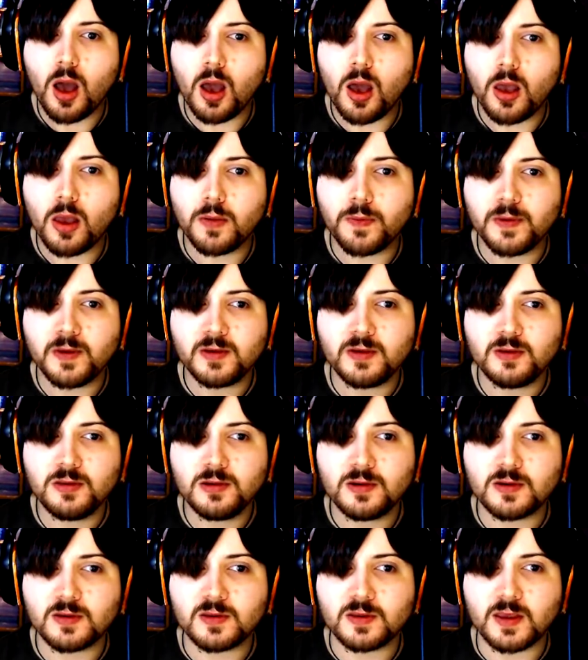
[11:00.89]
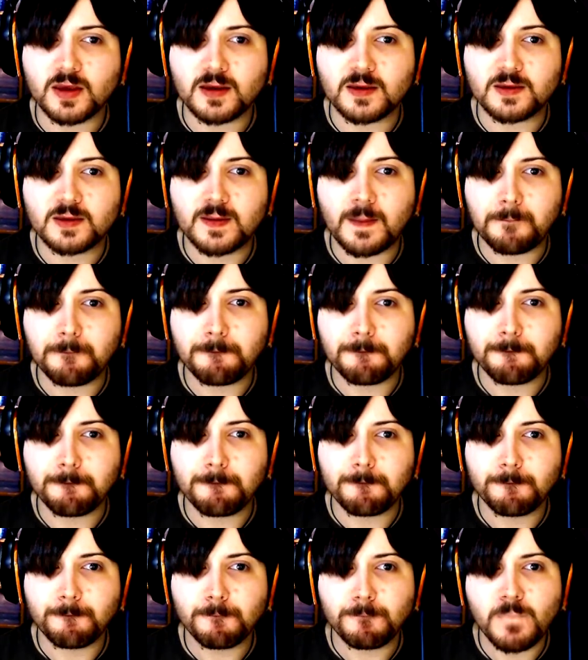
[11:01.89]
This looks nice.
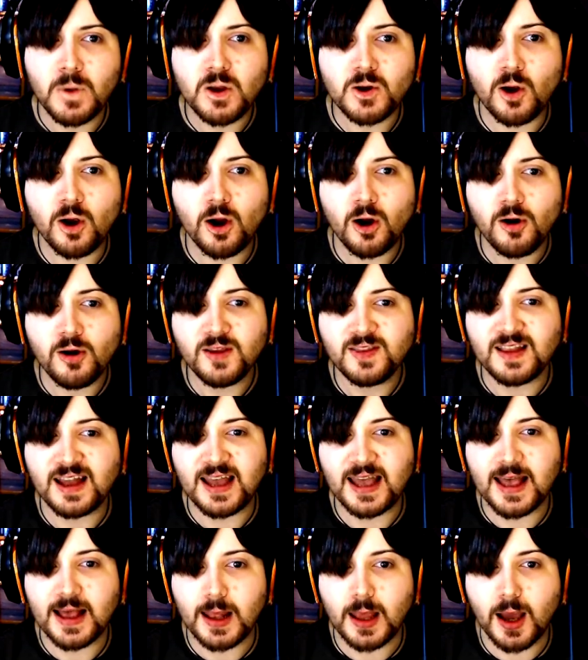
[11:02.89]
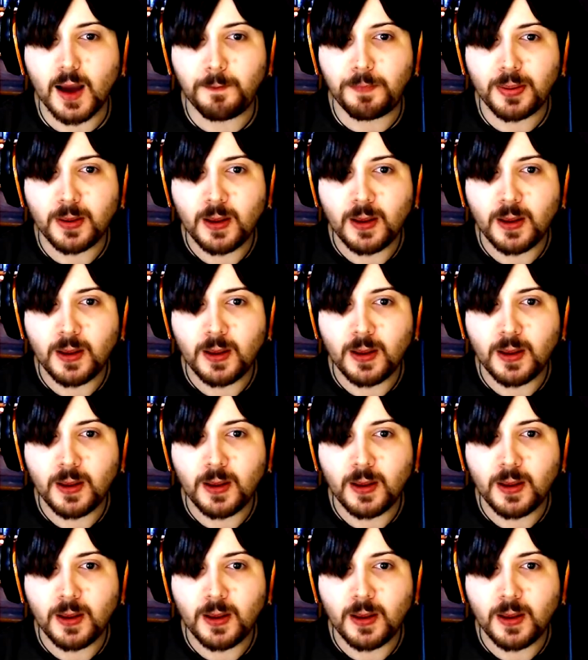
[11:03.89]
Man, hurry the hell up!